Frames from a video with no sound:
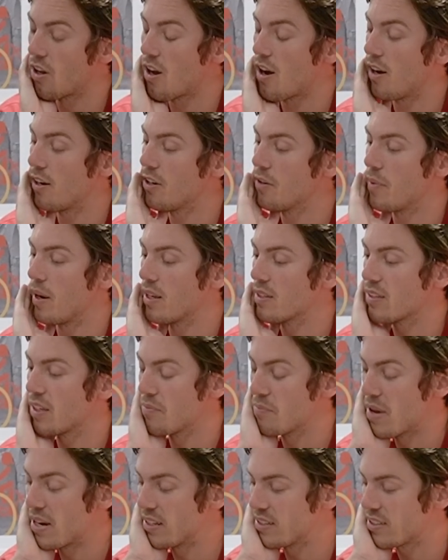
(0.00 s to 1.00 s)
audio, man. It's like
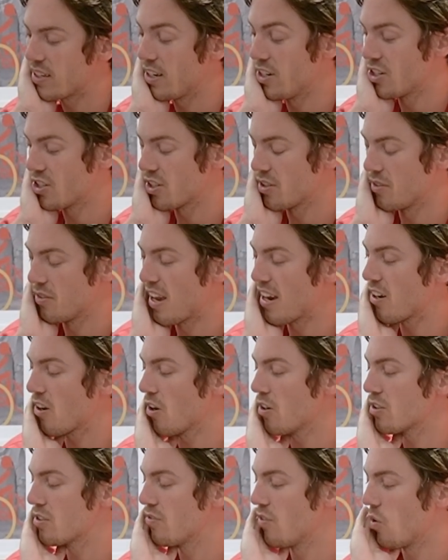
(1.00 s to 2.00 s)
meditation.
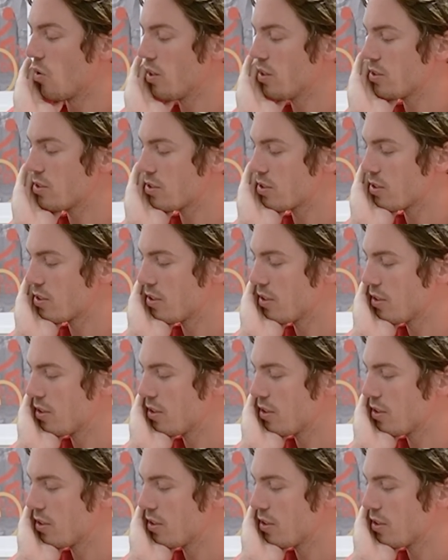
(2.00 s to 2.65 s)
Eckhart's voice.